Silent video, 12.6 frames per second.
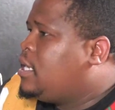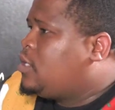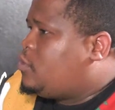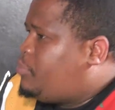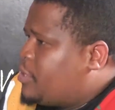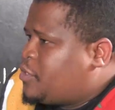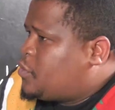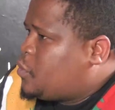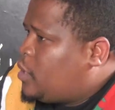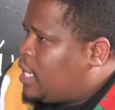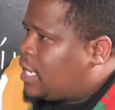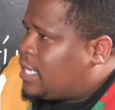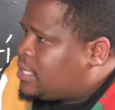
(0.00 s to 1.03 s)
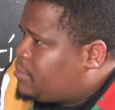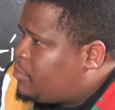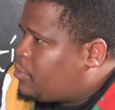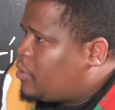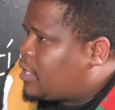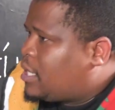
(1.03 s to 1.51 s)
to pursue an
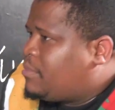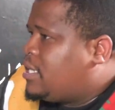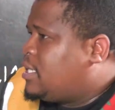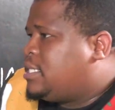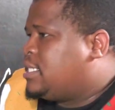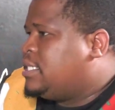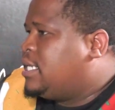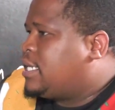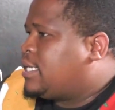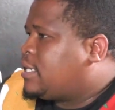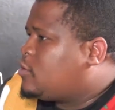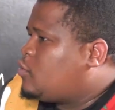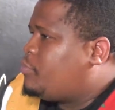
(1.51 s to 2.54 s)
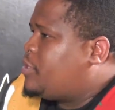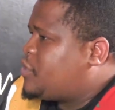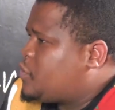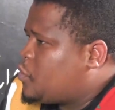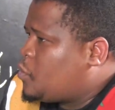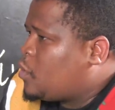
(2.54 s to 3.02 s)
academic program in engineering, to
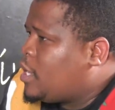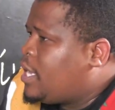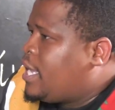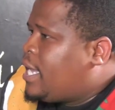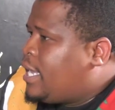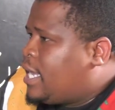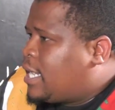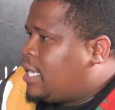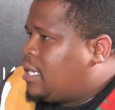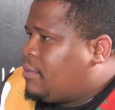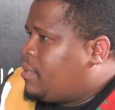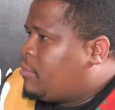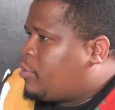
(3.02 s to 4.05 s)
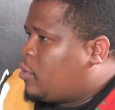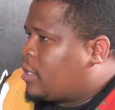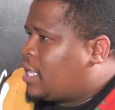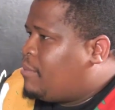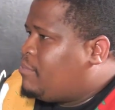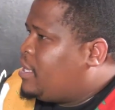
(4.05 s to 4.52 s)
pursue an academic
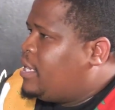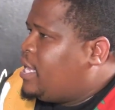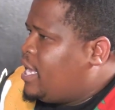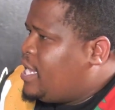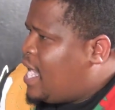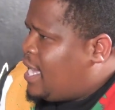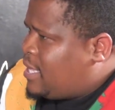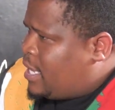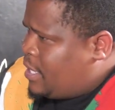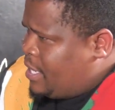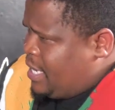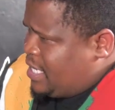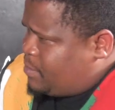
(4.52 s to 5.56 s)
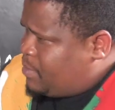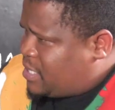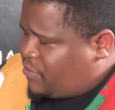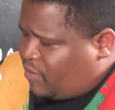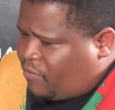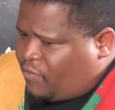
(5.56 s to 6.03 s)
program in any other
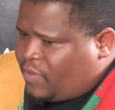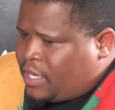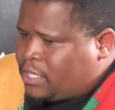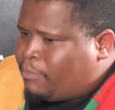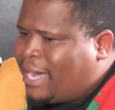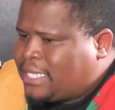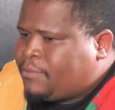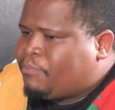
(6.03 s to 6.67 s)
specific field. But